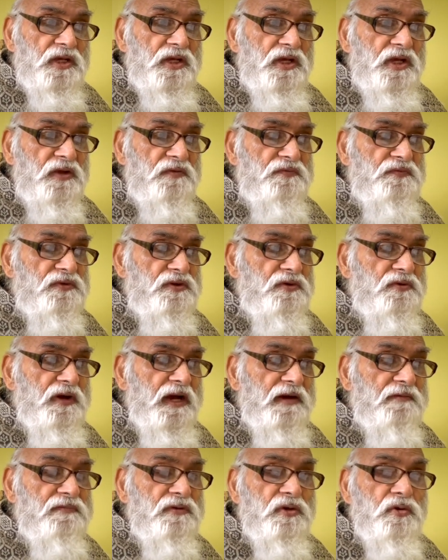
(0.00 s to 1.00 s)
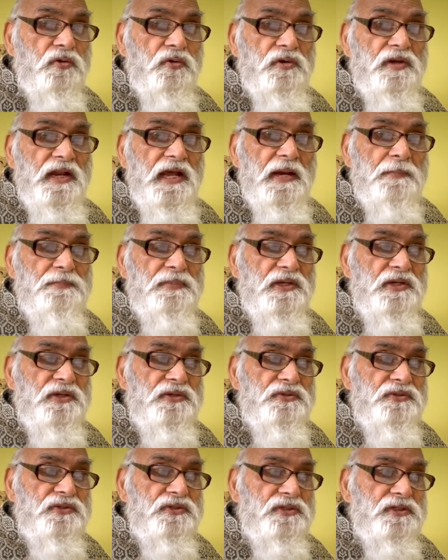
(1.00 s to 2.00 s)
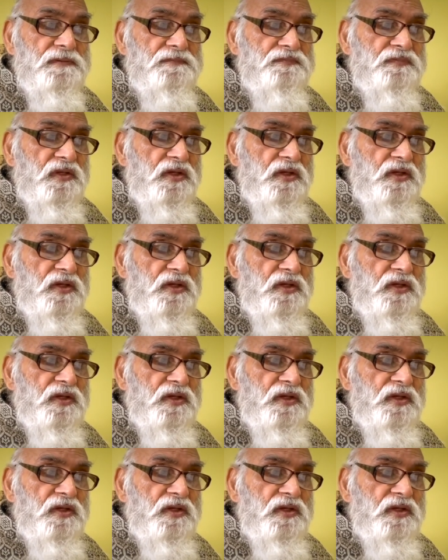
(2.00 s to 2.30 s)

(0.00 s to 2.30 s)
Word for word: If you have known happiness,